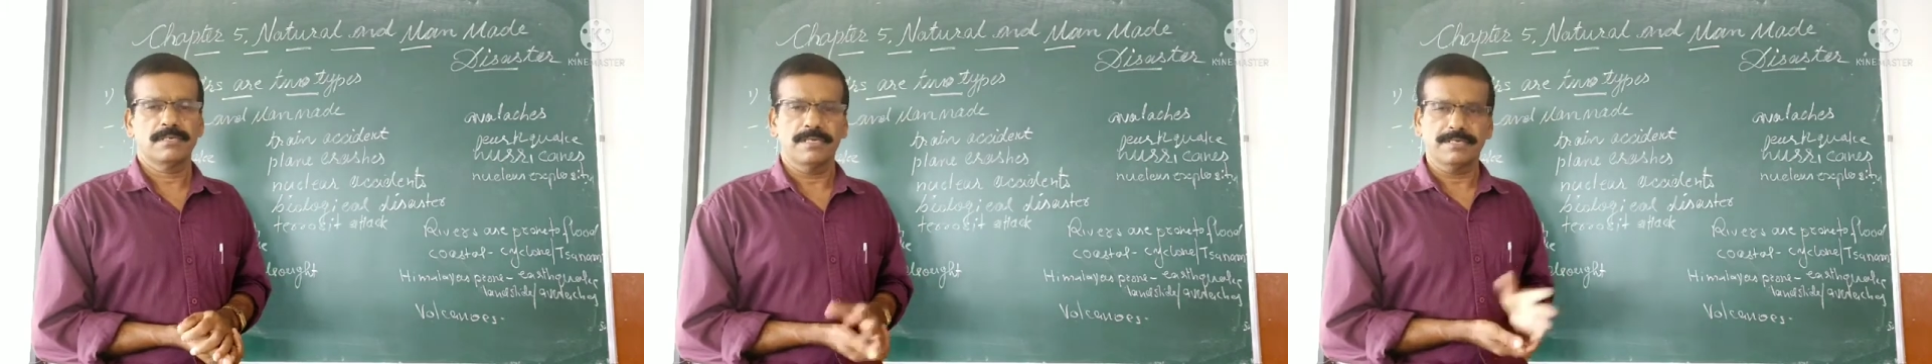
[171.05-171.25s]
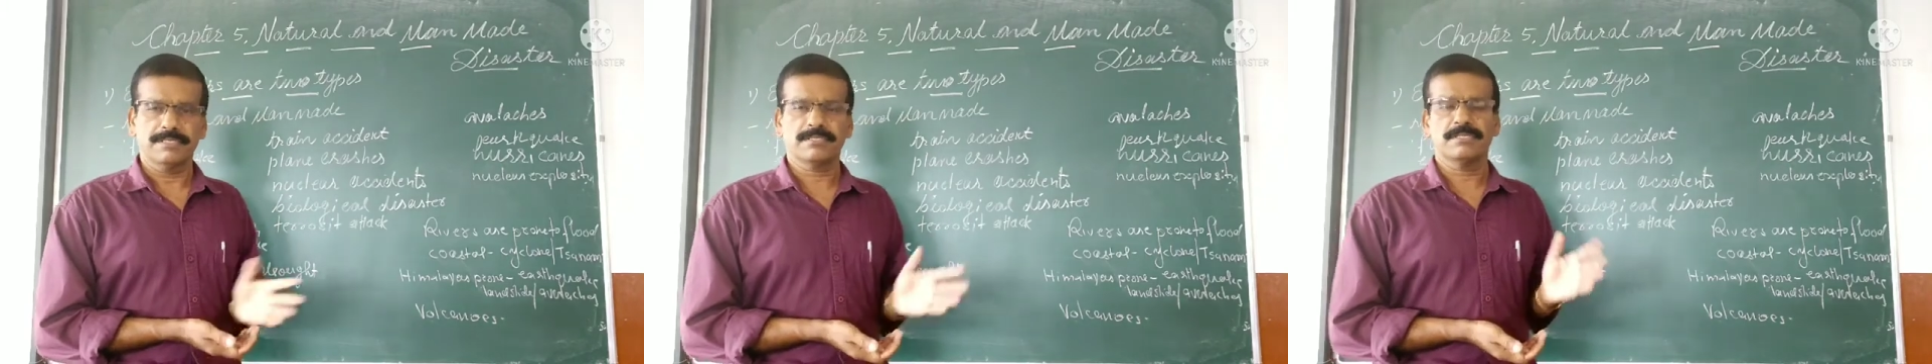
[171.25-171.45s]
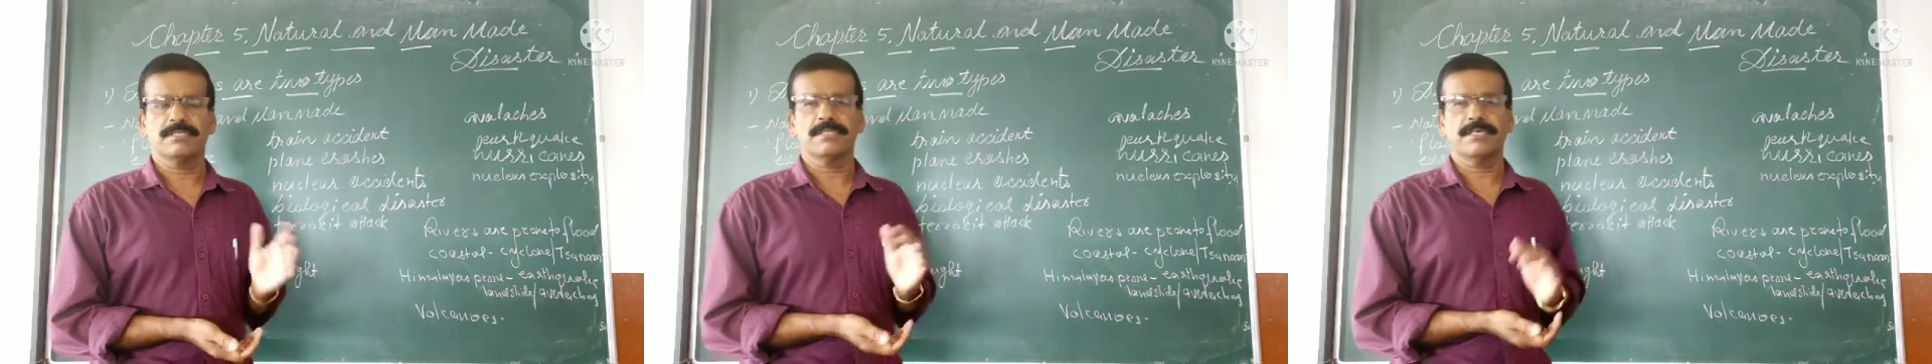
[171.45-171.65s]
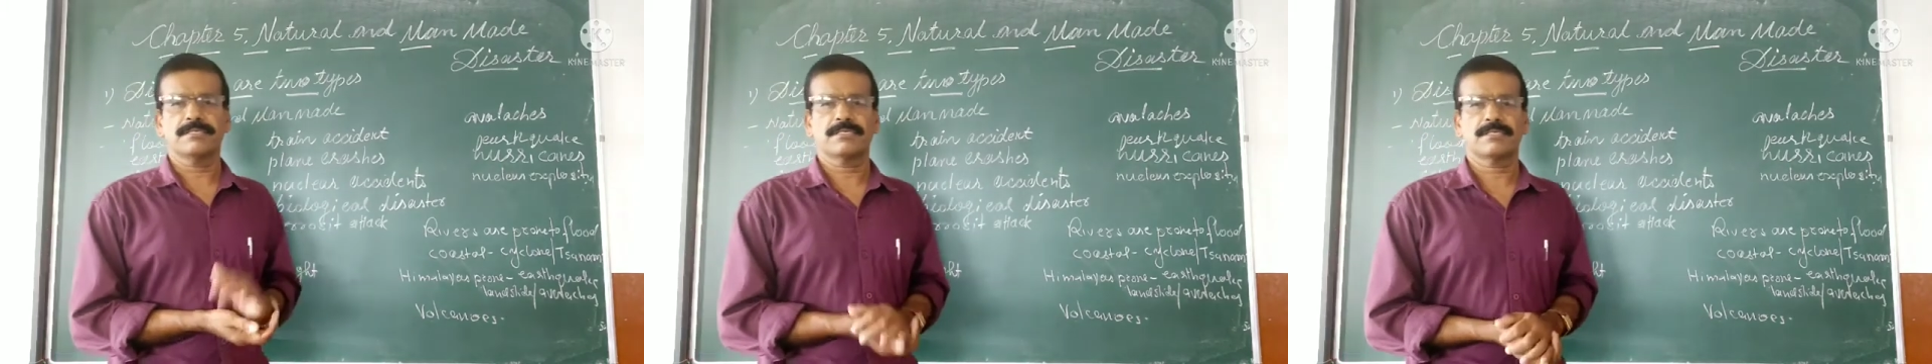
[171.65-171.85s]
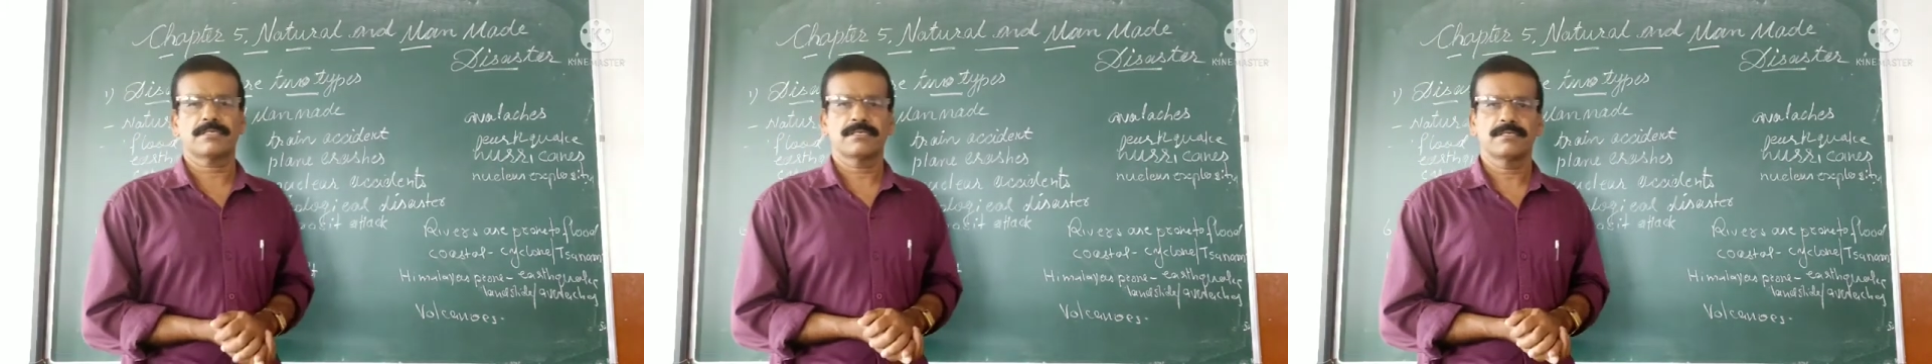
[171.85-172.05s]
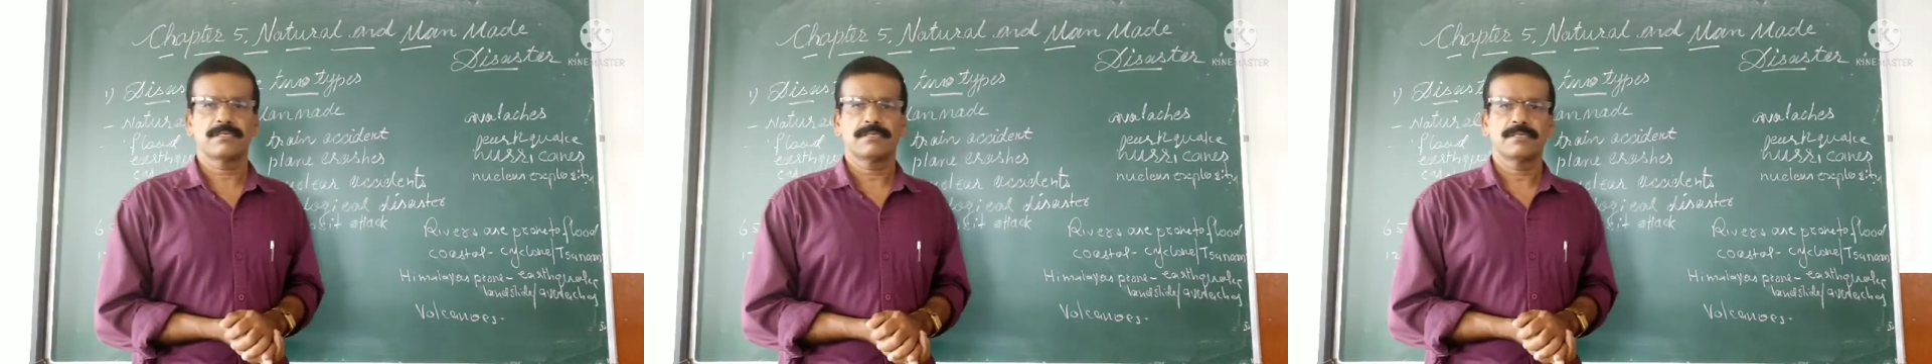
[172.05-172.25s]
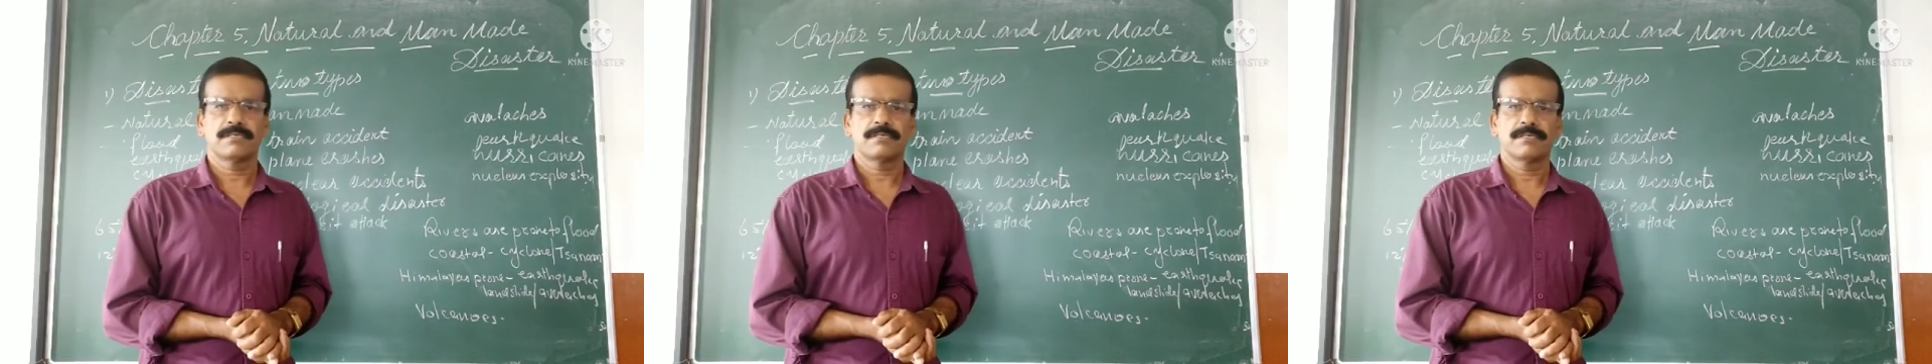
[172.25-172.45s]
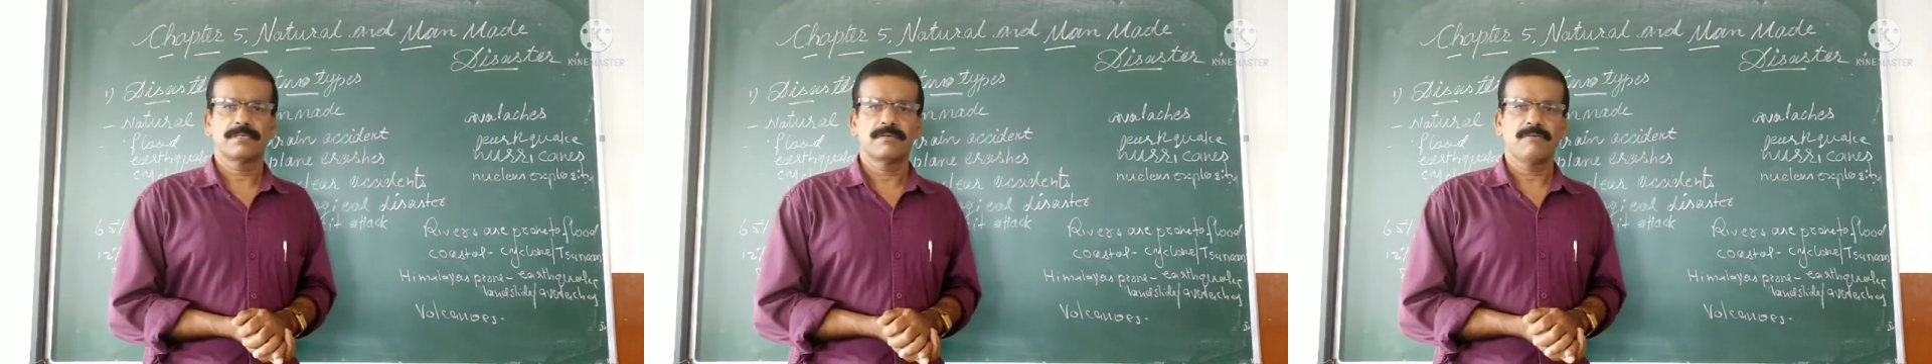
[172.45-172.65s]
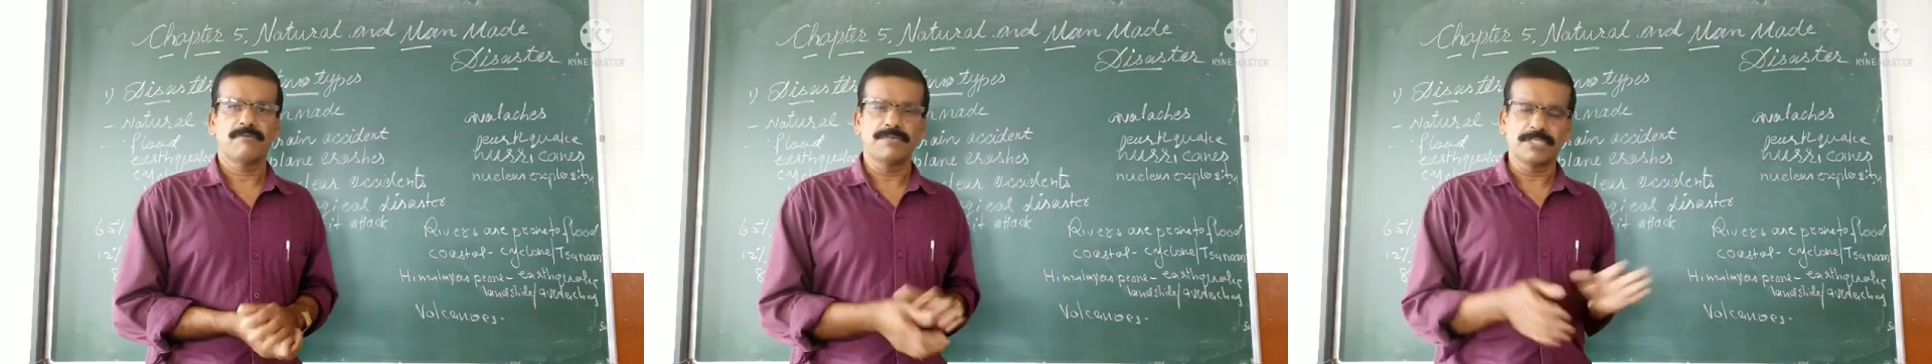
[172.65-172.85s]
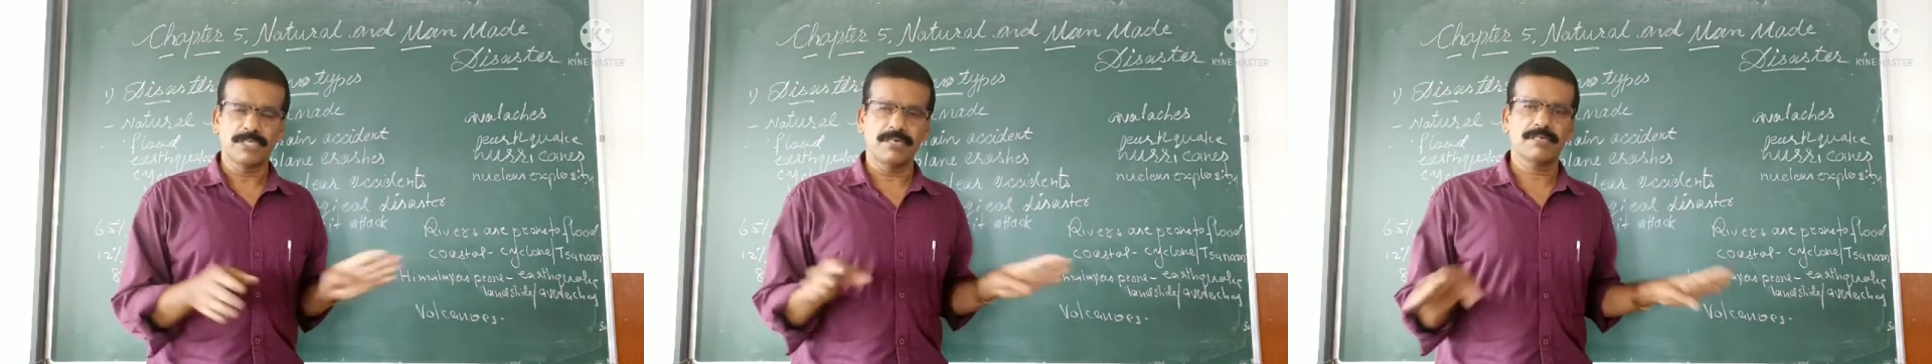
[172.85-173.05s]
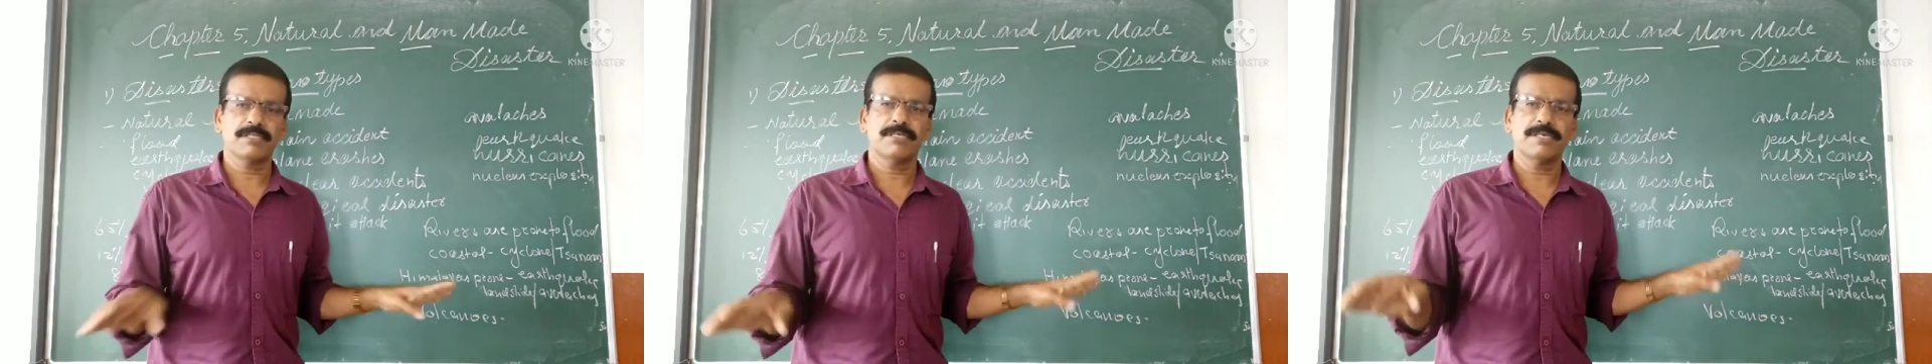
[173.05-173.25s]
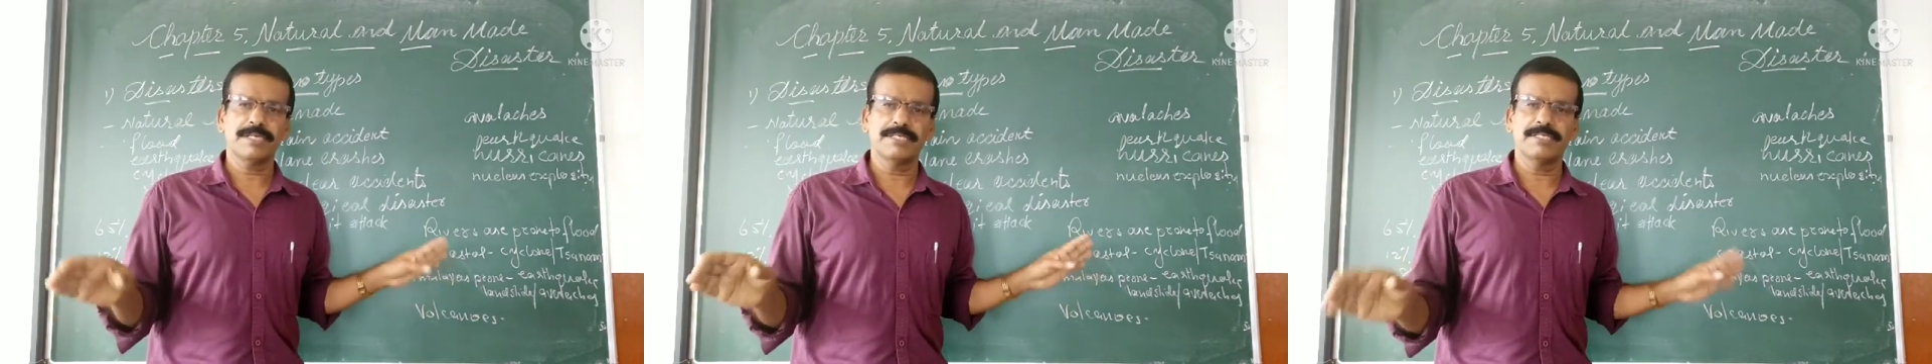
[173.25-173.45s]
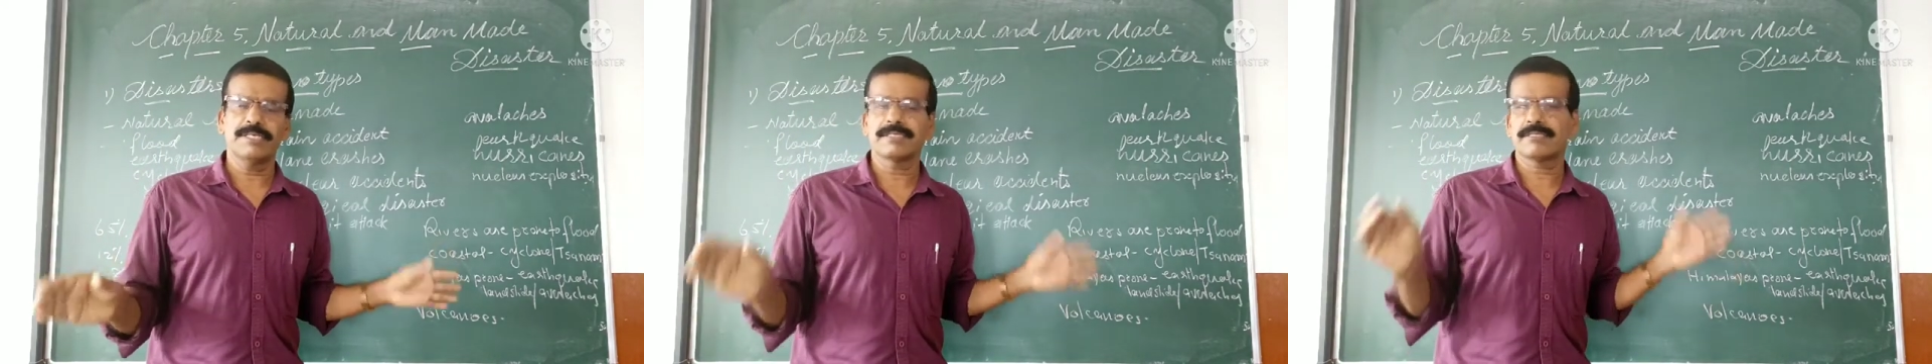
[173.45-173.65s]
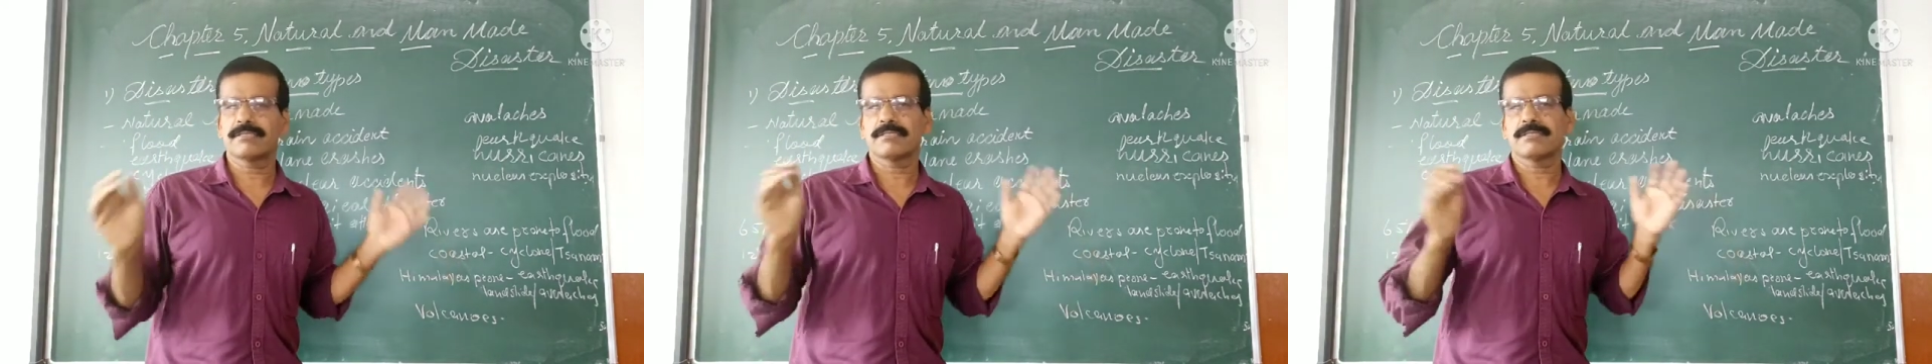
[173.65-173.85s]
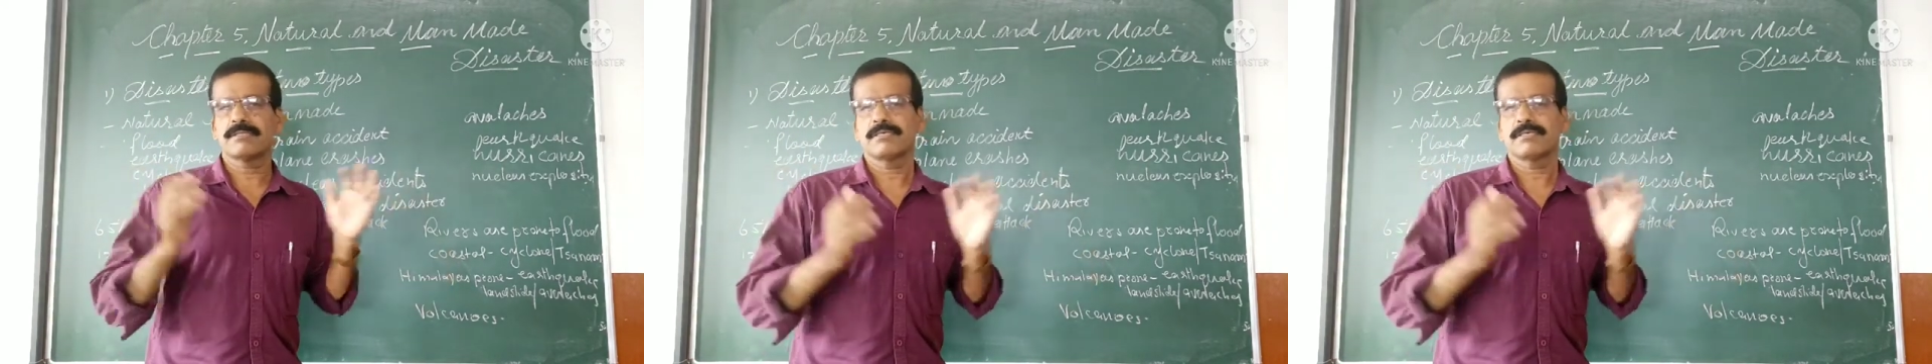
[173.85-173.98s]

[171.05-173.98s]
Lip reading: Let us see that which are the regions